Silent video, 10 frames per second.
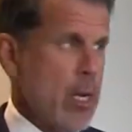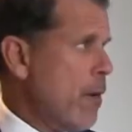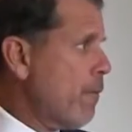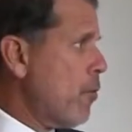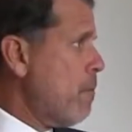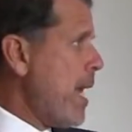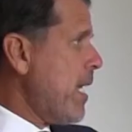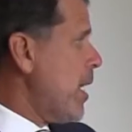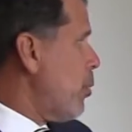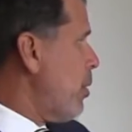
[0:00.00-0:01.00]
from
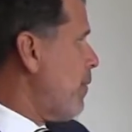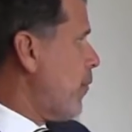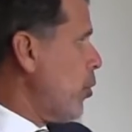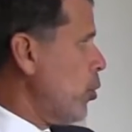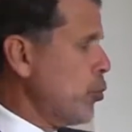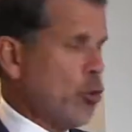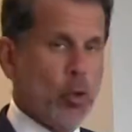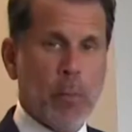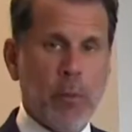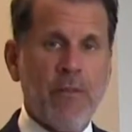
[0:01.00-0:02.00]
making a referral
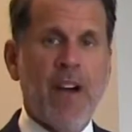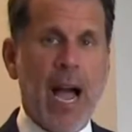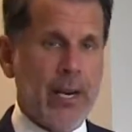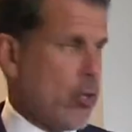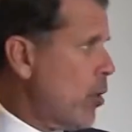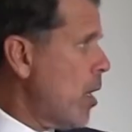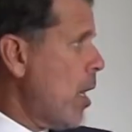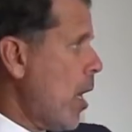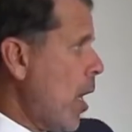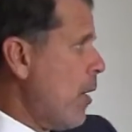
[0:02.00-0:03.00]
to a provider
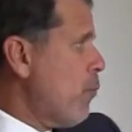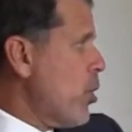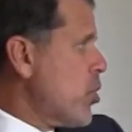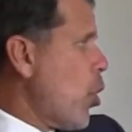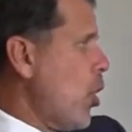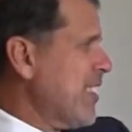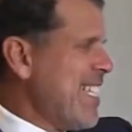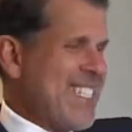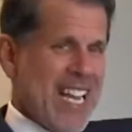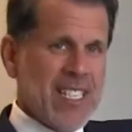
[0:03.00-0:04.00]
of what's called a
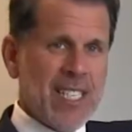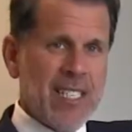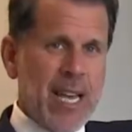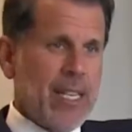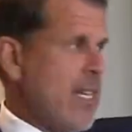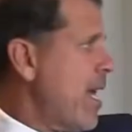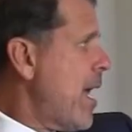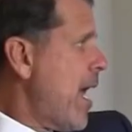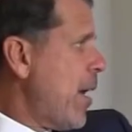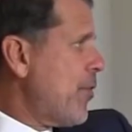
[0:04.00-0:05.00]
designated
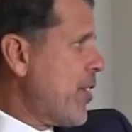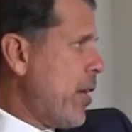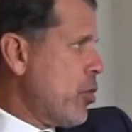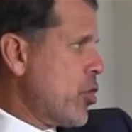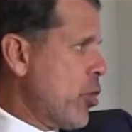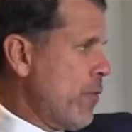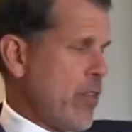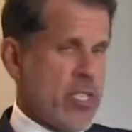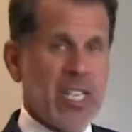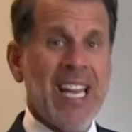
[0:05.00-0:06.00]
healthcare
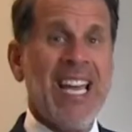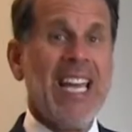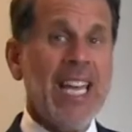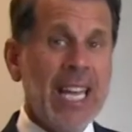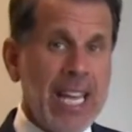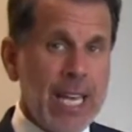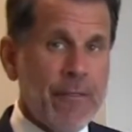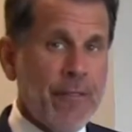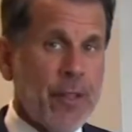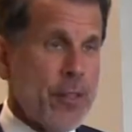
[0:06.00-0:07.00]
service
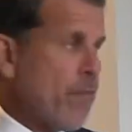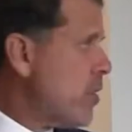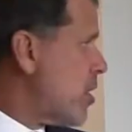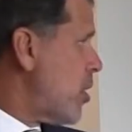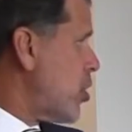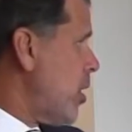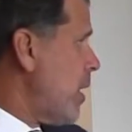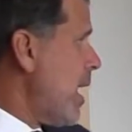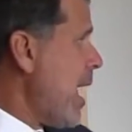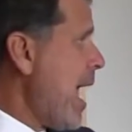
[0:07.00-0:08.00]
if the
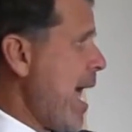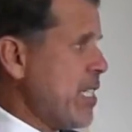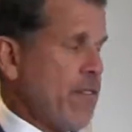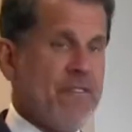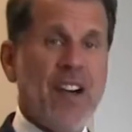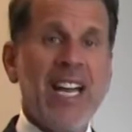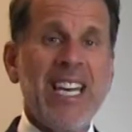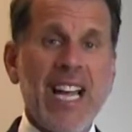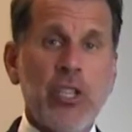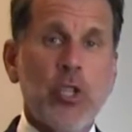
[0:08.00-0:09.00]
physician has a
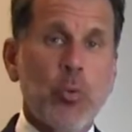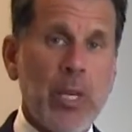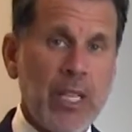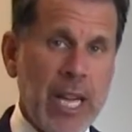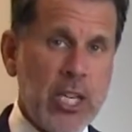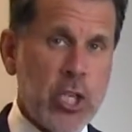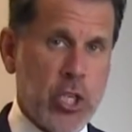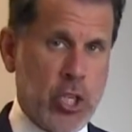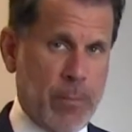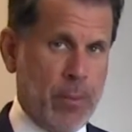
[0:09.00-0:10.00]
financial
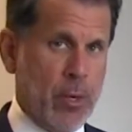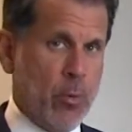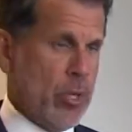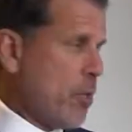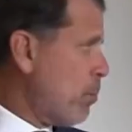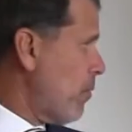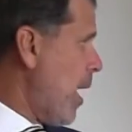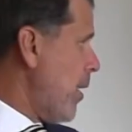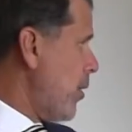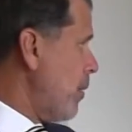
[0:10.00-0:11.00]
relationship with the
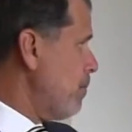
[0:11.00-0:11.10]
provider.